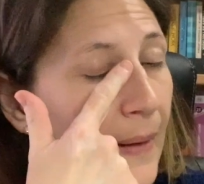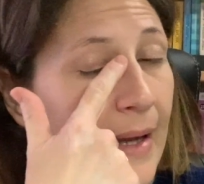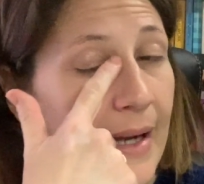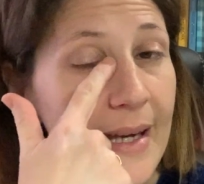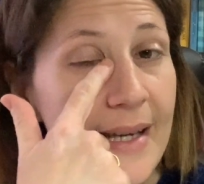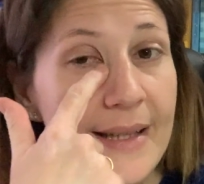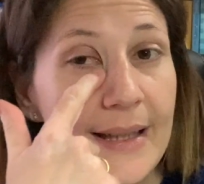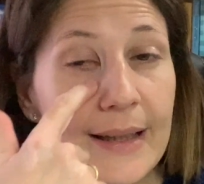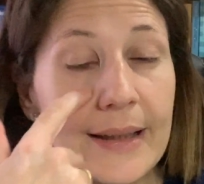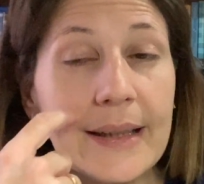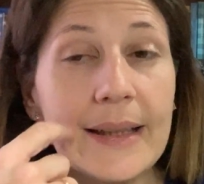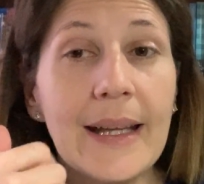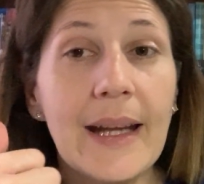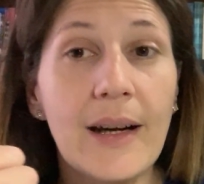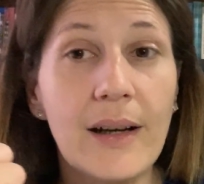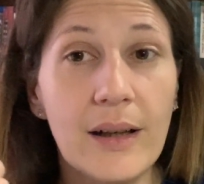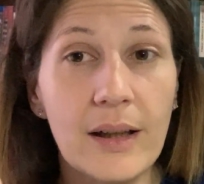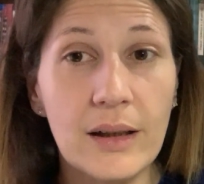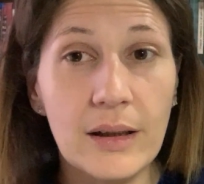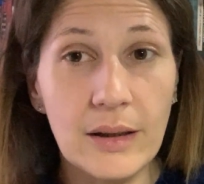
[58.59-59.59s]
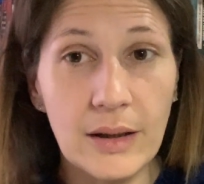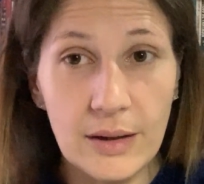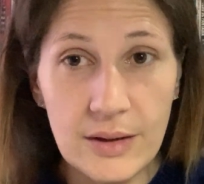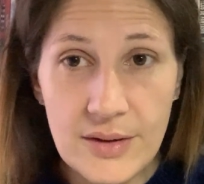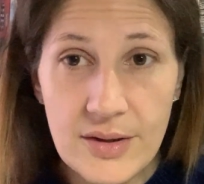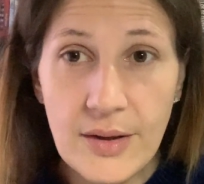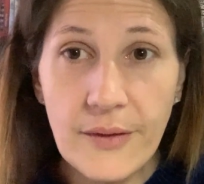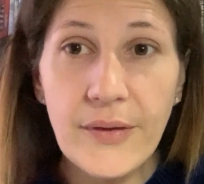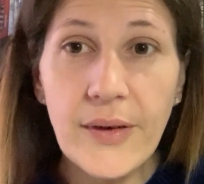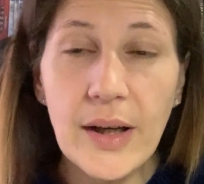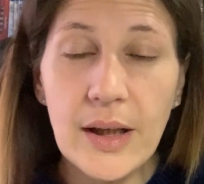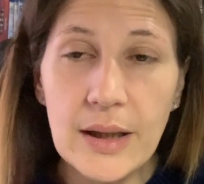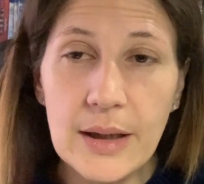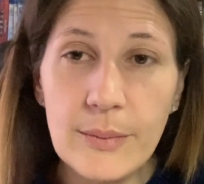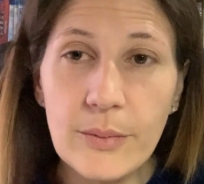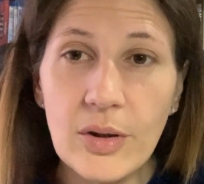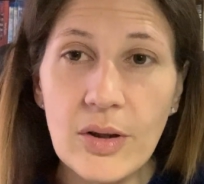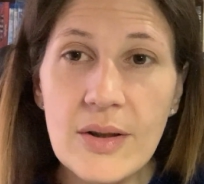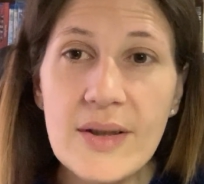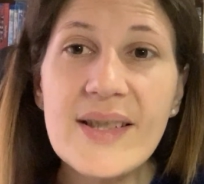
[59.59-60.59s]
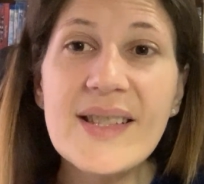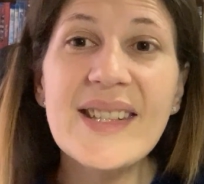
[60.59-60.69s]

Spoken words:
is that there are lots of animals